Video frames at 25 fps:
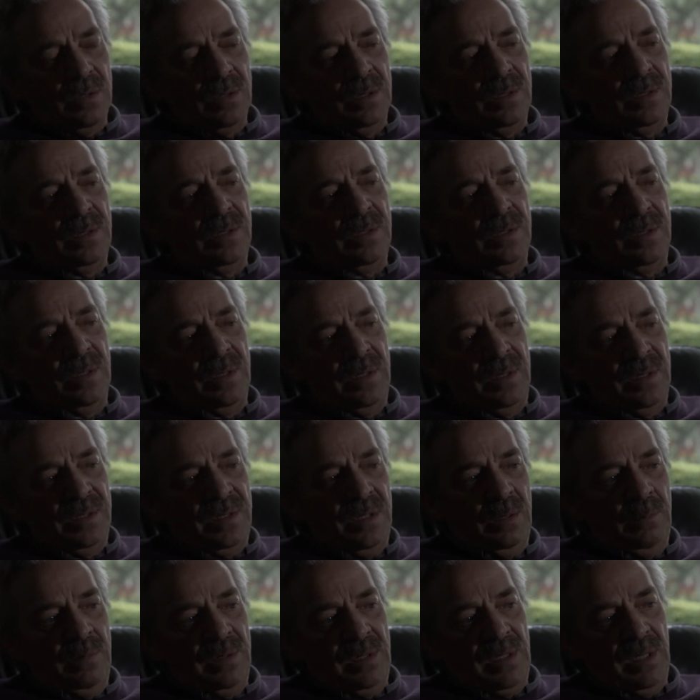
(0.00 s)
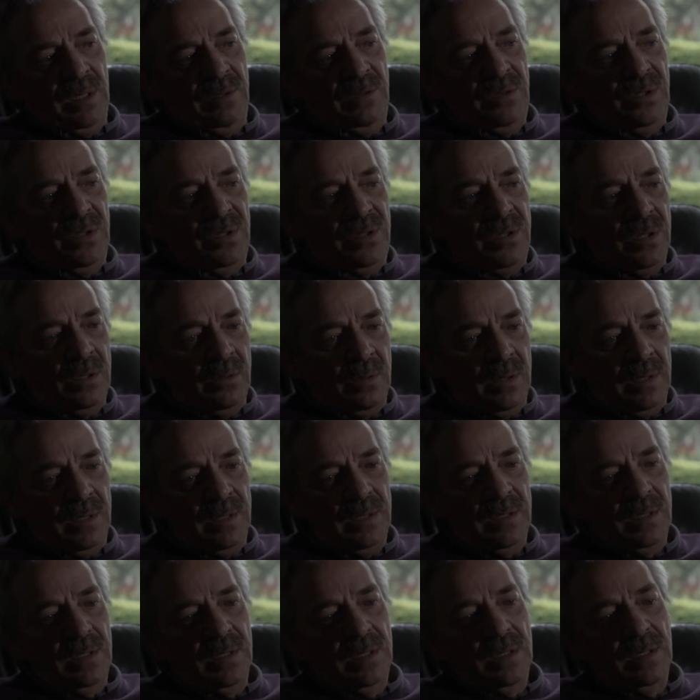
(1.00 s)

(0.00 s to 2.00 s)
and that he was going to do it.